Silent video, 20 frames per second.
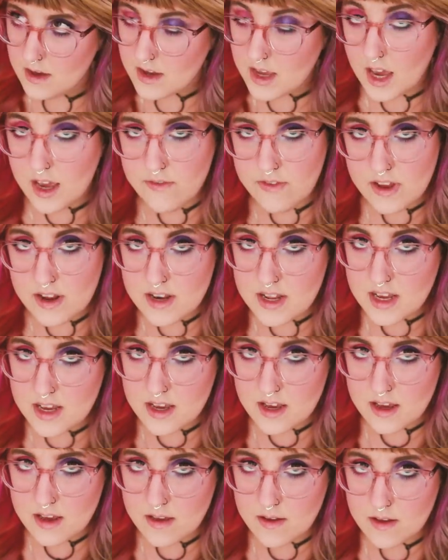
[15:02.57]
K V
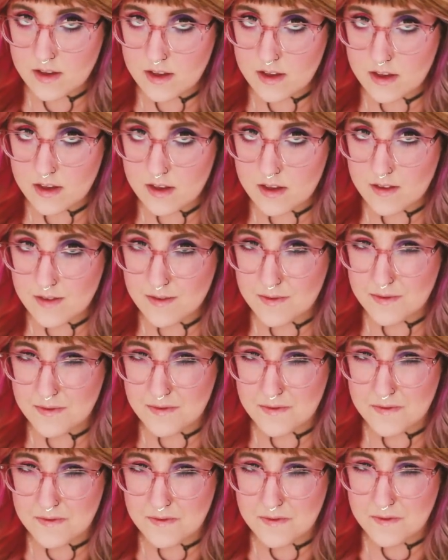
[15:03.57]
D
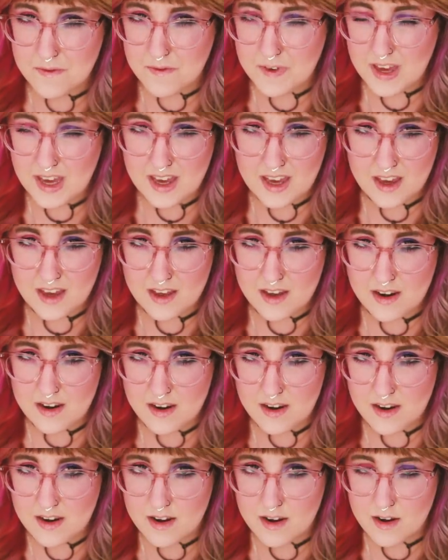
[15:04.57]

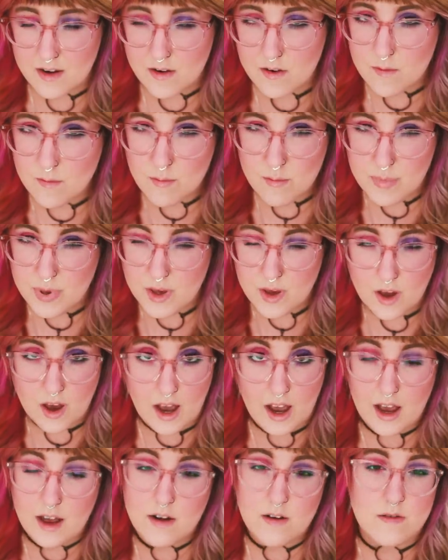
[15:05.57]
vegan, be
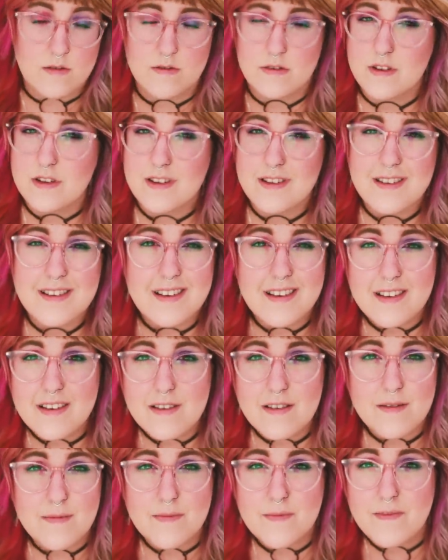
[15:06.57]
I don't,
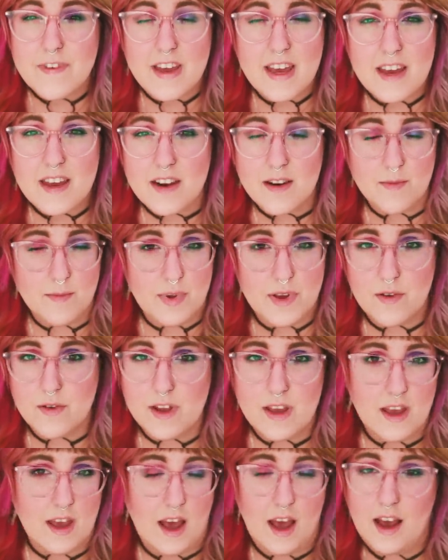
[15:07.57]
uh, vegan
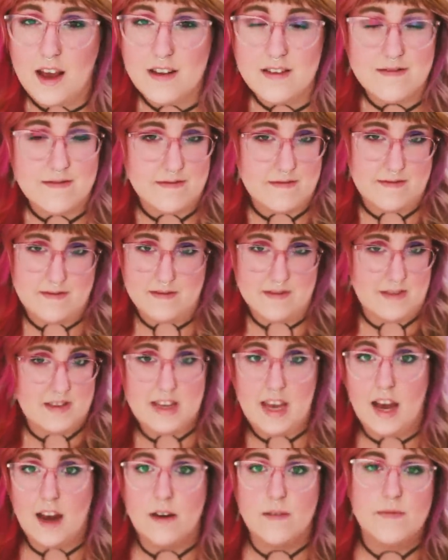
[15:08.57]
beauty. I,
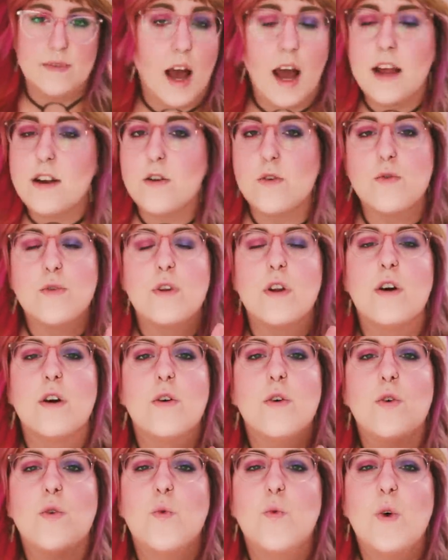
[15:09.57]
yeah. I don't
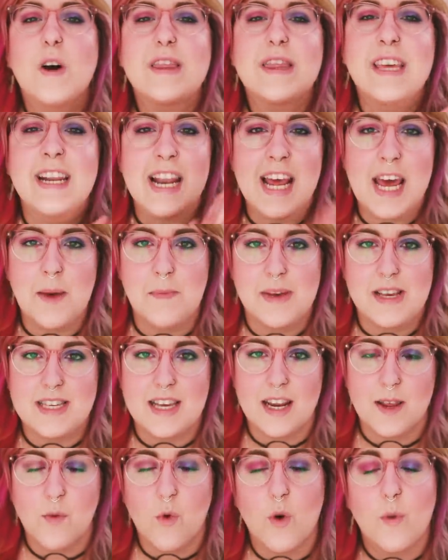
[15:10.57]
know what the name is
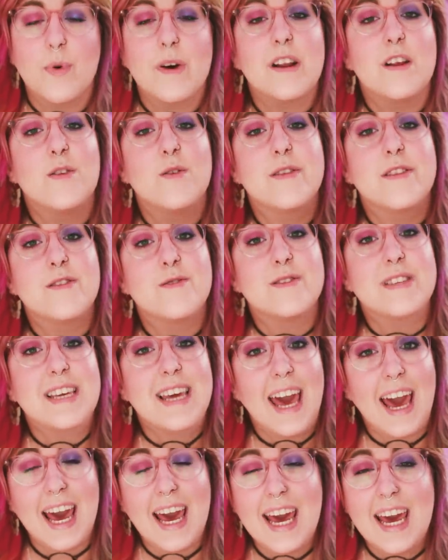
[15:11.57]
anymore, but I know there's a
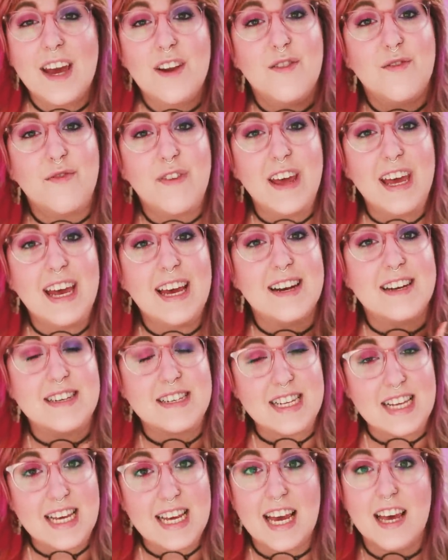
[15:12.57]
K and a V and a
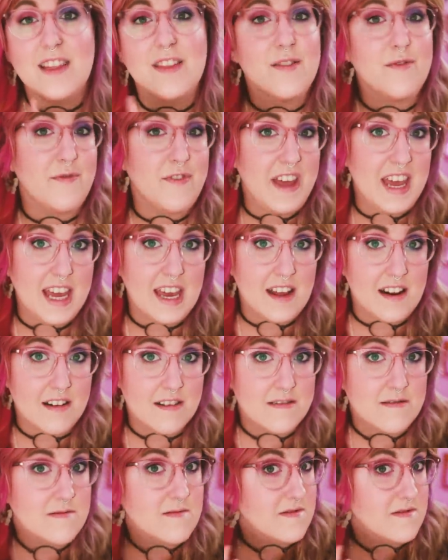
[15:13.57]
D and vegan,